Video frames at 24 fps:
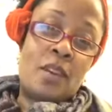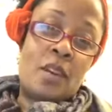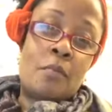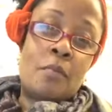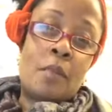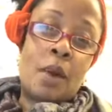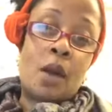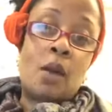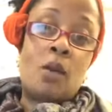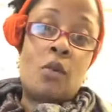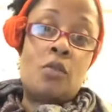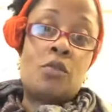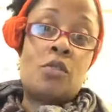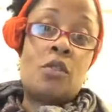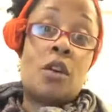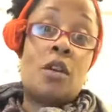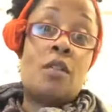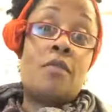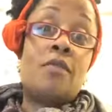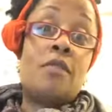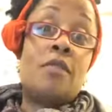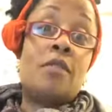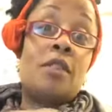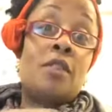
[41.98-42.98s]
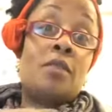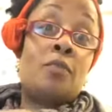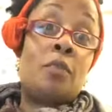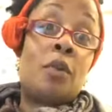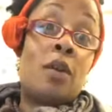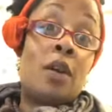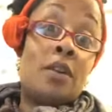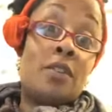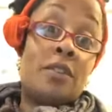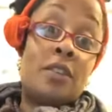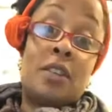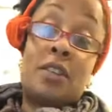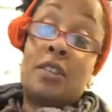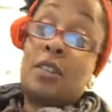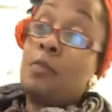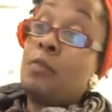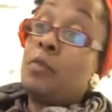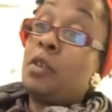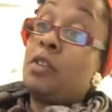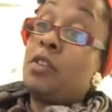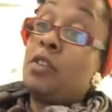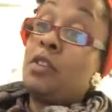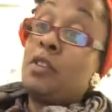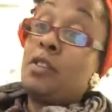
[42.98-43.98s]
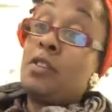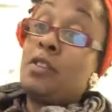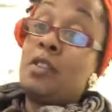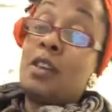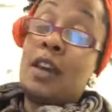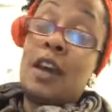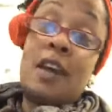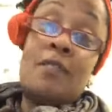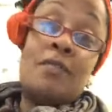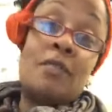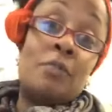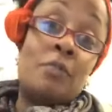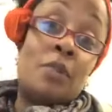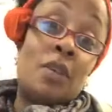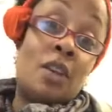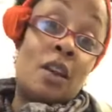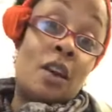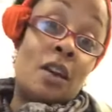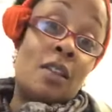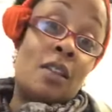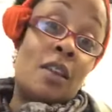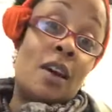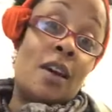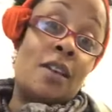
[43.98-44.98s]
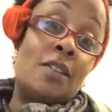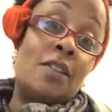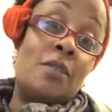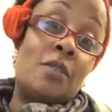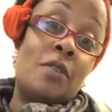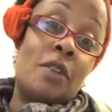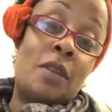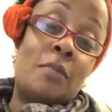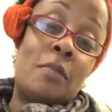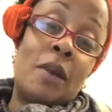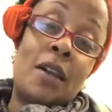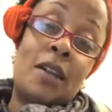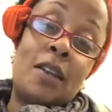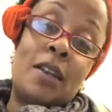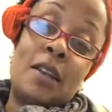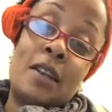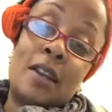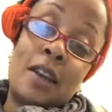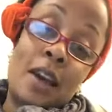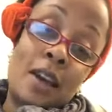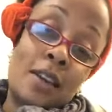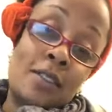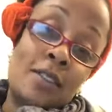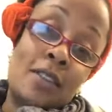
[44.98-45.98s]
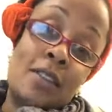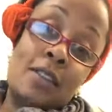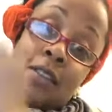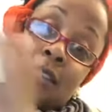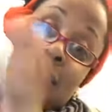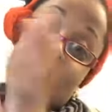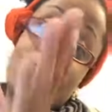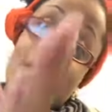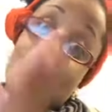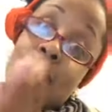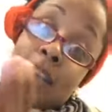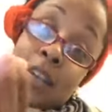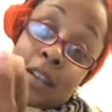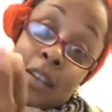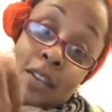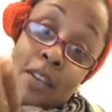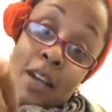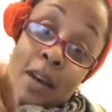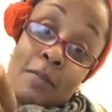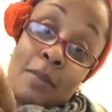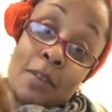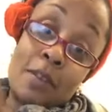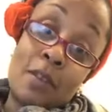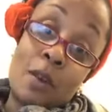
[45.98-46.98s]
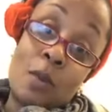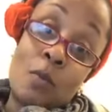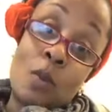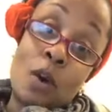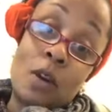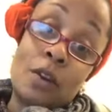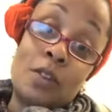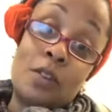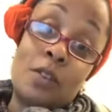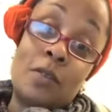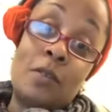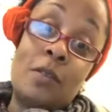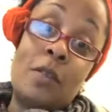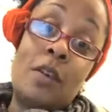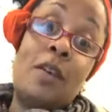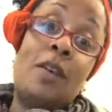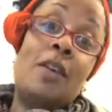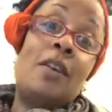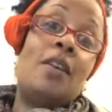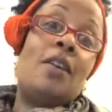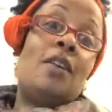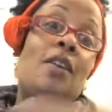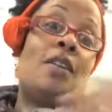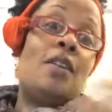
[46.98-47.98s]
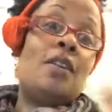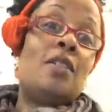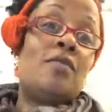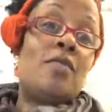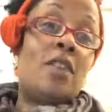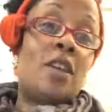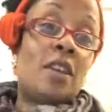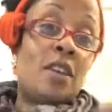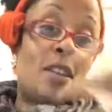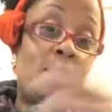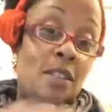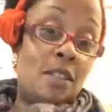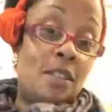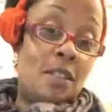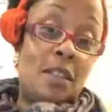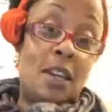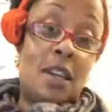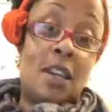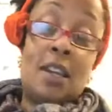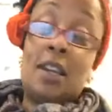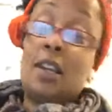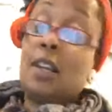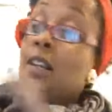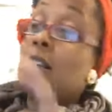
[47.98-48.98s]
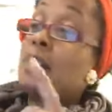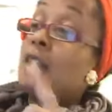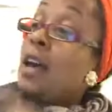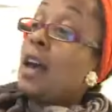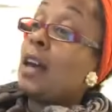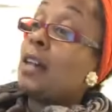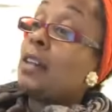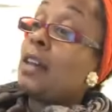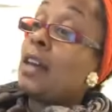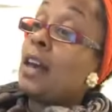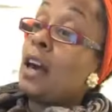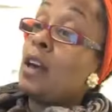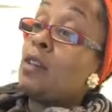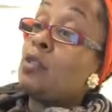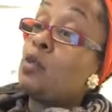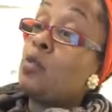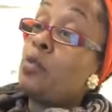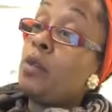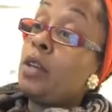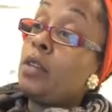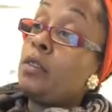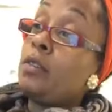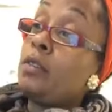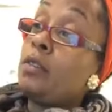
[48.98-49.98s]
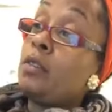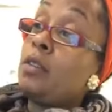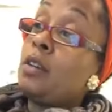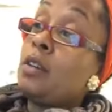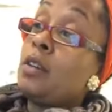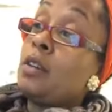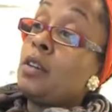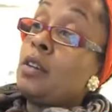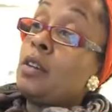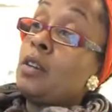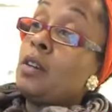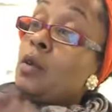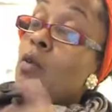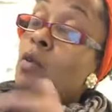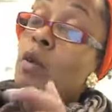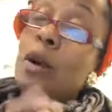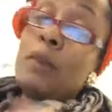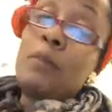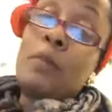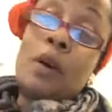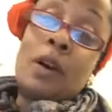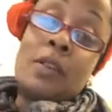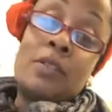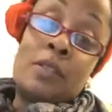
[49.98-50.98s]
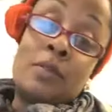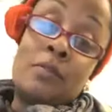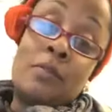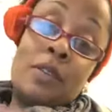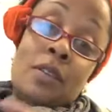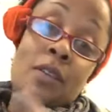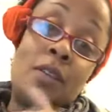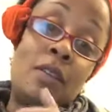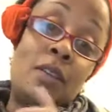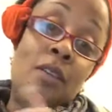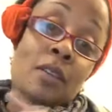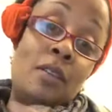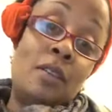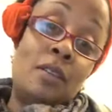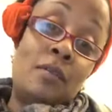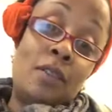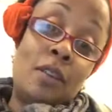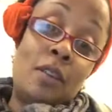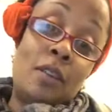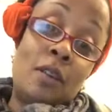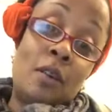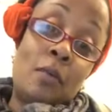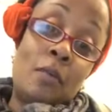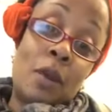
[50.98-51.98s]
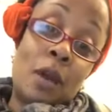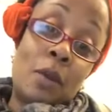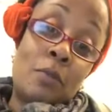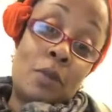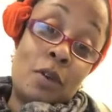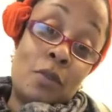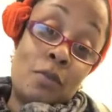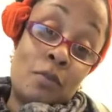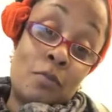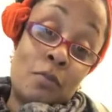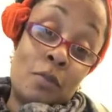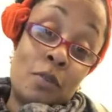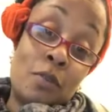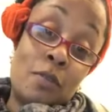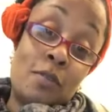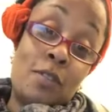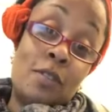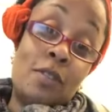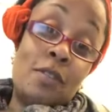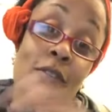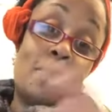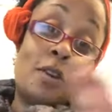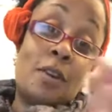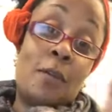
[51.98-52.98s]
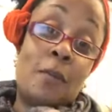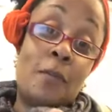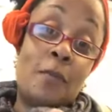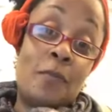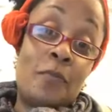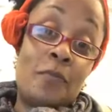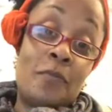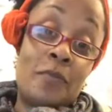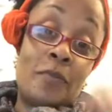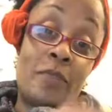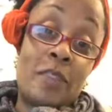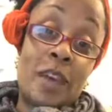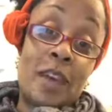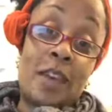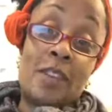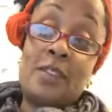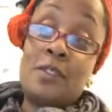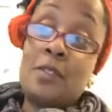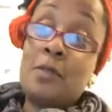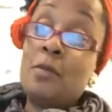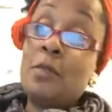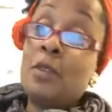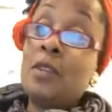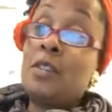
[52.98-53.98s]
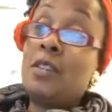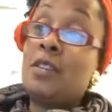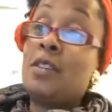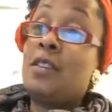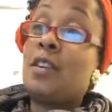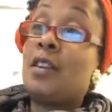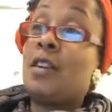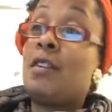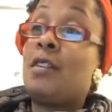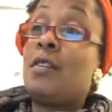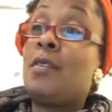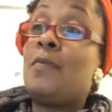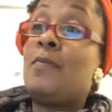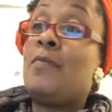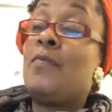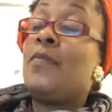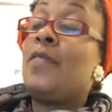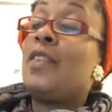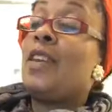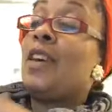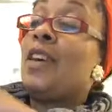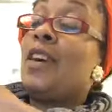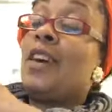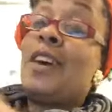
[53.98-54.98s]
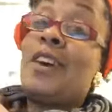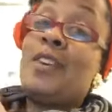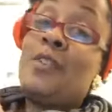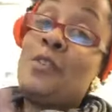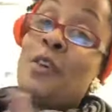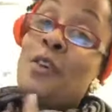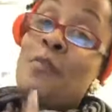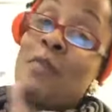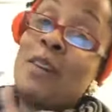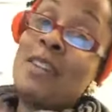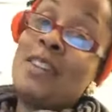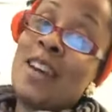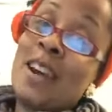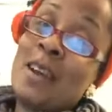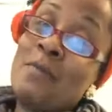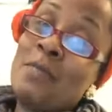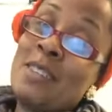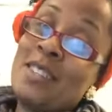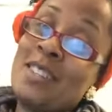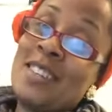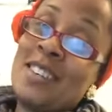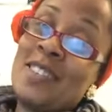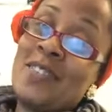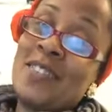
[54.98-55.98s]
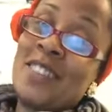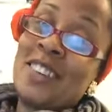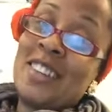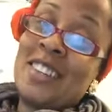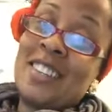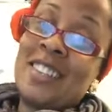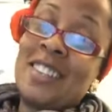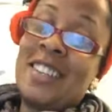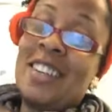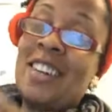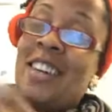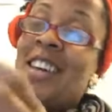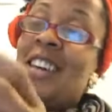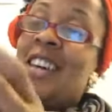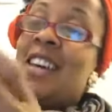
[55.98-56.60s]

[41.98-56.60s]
my goals are for this project, which is to have it be online so anybody can access it at any time that they want to. If I get to saying it exactly how it's written, quite possibly the video might be removed. So that's the reason, y'all. I do have my timer set finally.